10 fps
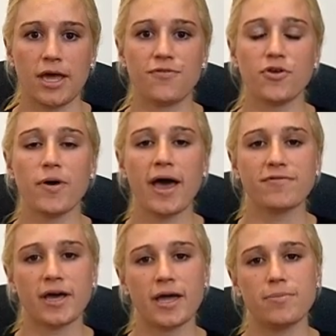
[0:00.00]
If you
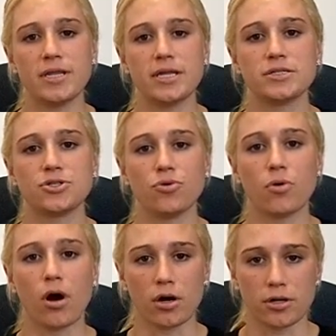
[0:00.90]
have diabetes,
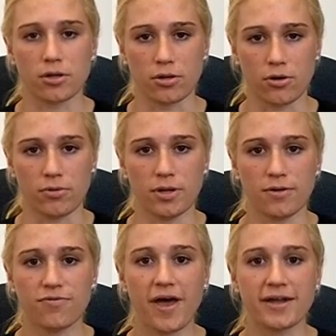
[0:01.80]
you aren't alone.
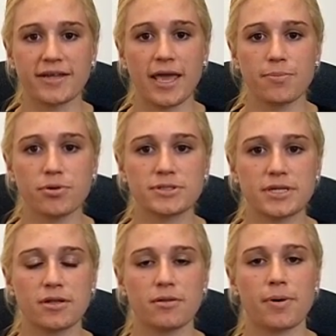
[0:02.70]
In fact, 8%
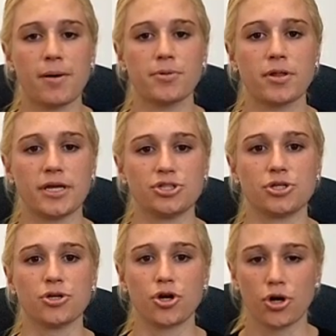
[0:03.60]
of the
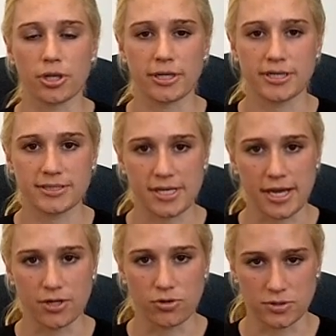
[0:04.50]
population currently is
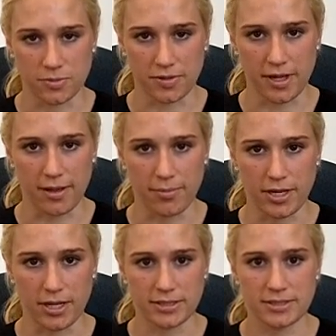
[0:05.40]
diagnosed with
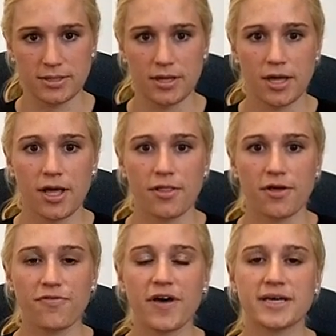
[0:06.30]
diabetes.
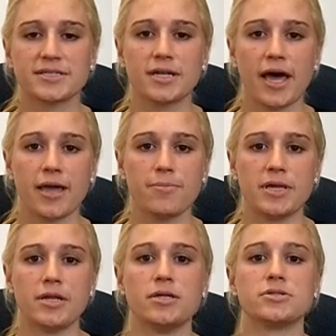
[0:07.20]
The effects of
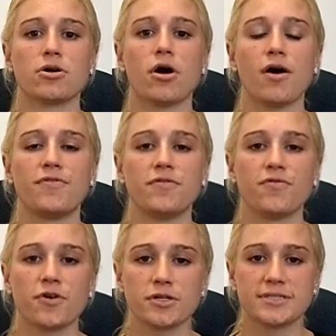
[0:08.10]
diabetes are
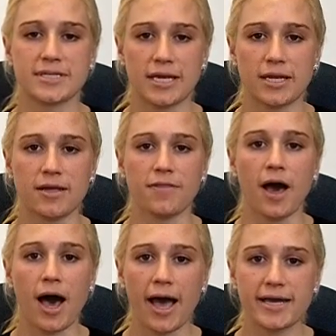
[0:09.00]
often first seen in
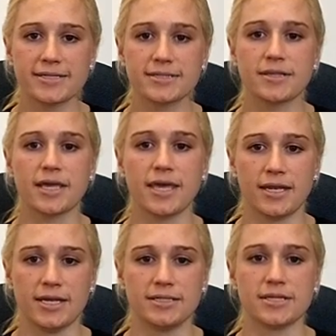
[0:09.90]
the eyes, the
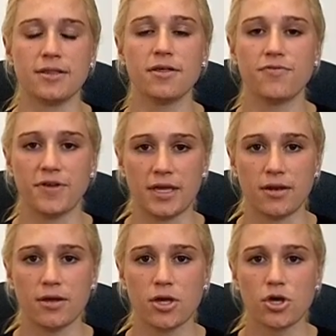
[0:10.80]
kidneys, and the feet